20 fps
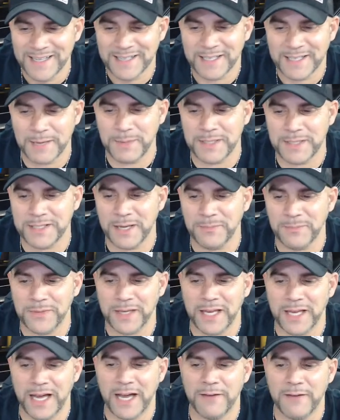give me
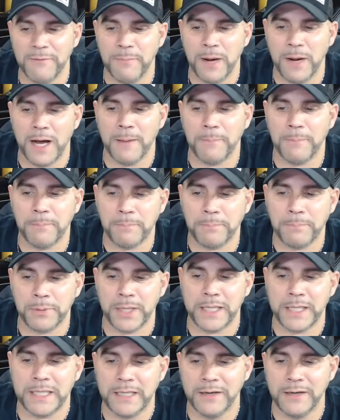something I've bought
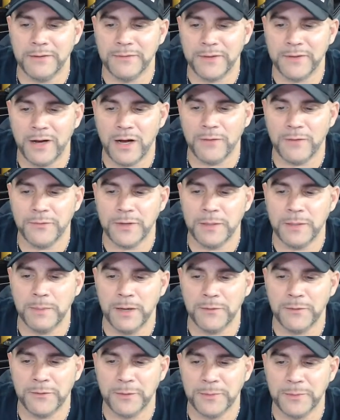plenty of off
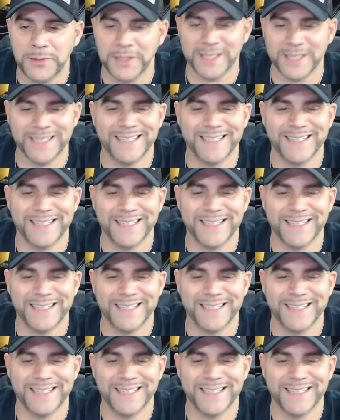eBay from you.